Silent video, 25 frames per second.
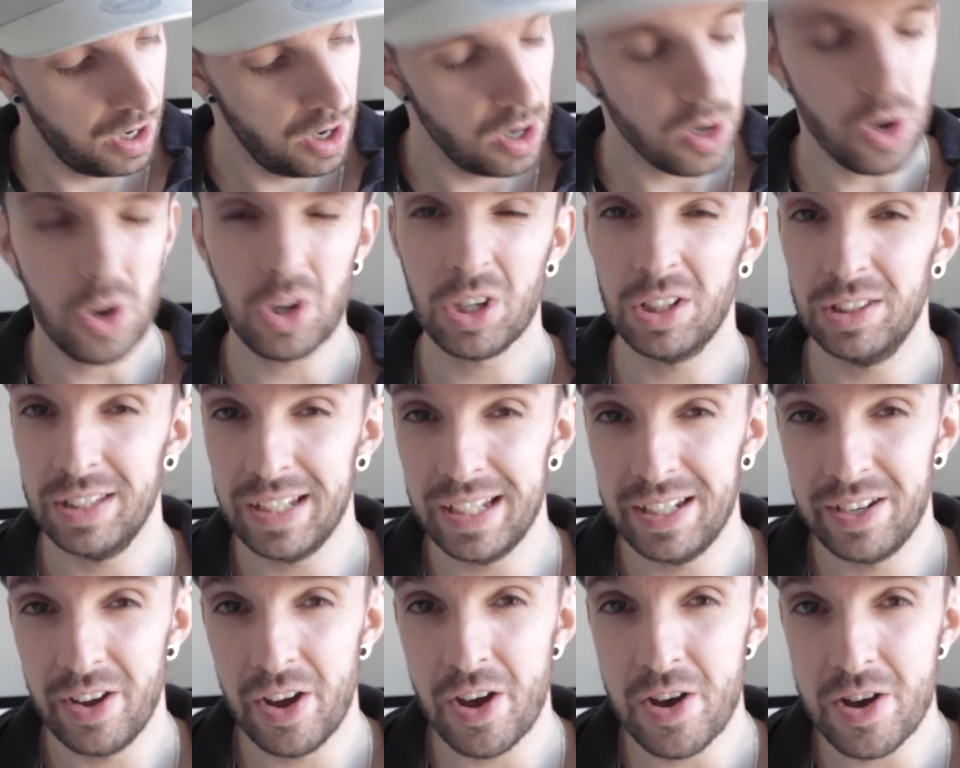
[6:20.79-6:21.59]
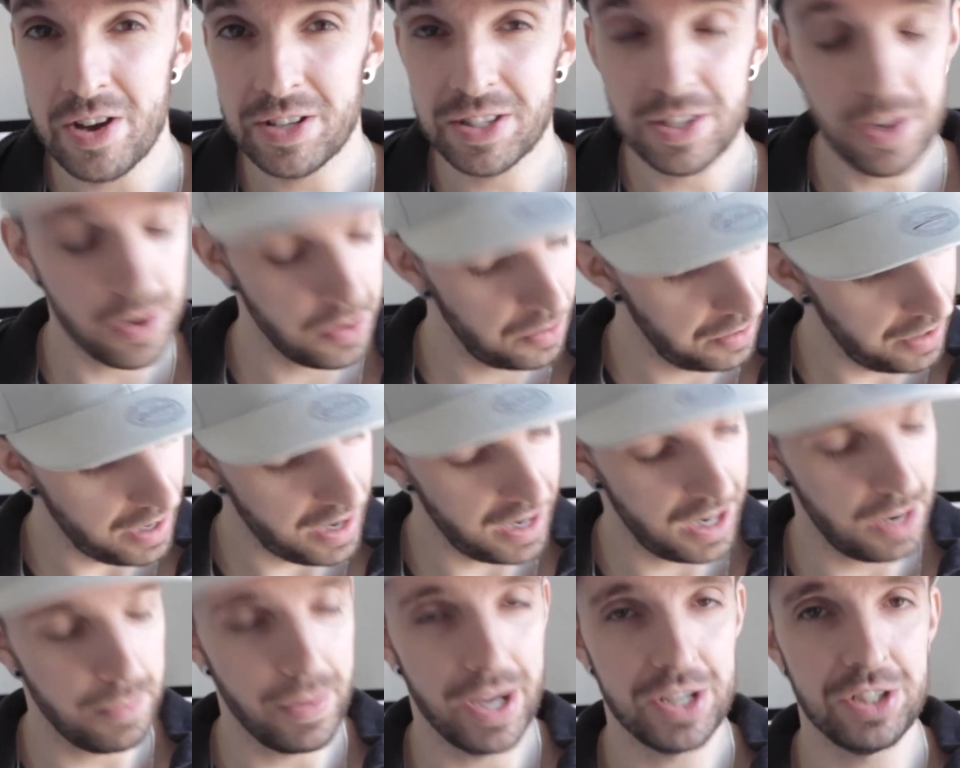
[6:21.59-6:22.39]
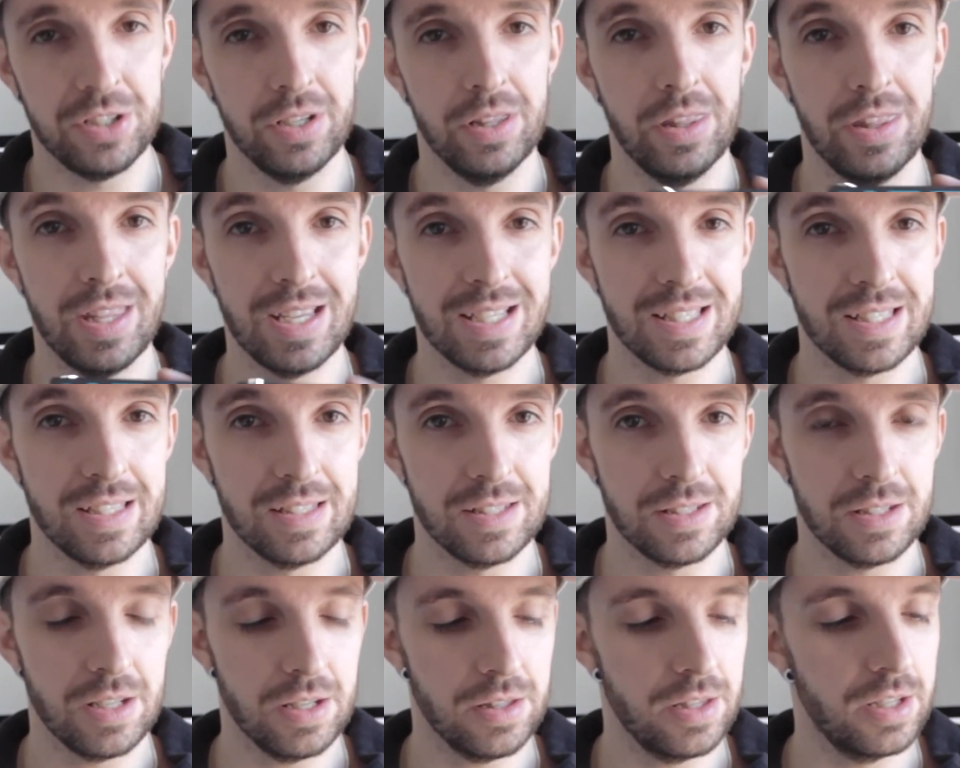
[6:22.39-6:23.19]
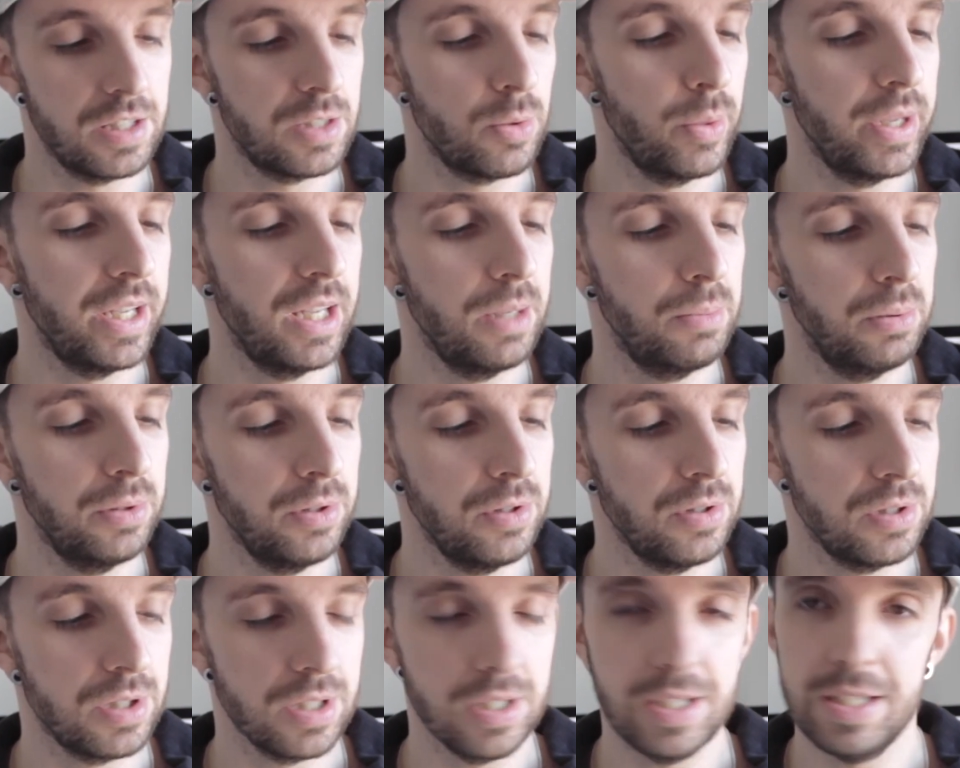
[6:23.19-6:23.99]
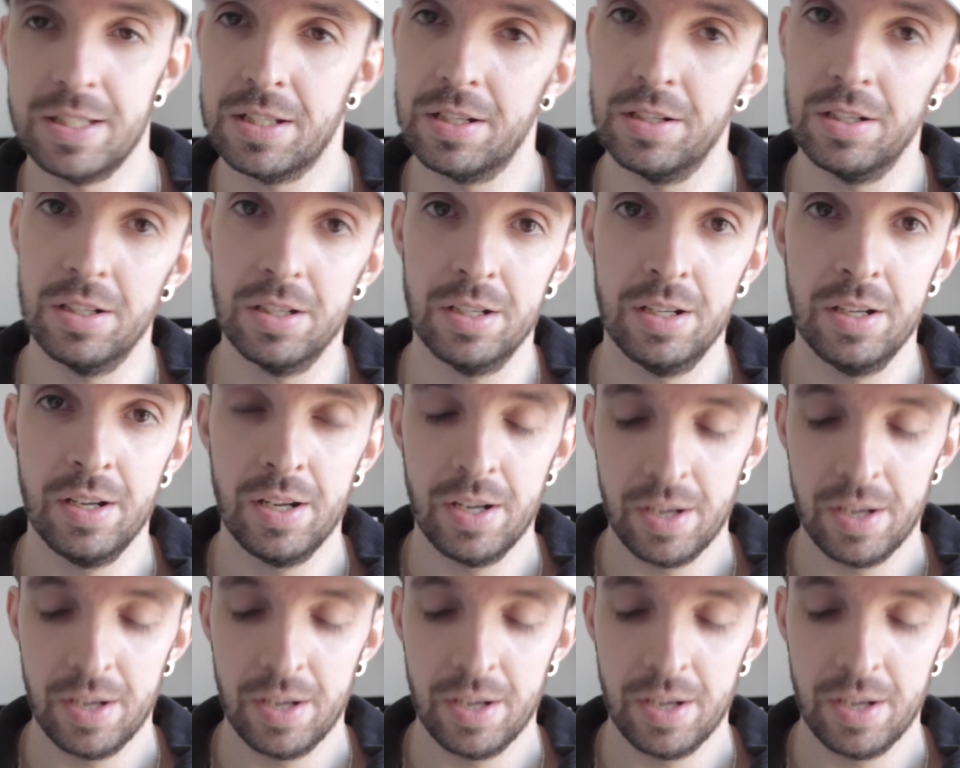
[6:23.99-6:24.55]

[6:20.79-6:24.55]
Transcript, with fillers: or clean air tone, I imagine this is the Twiggy Blues is going to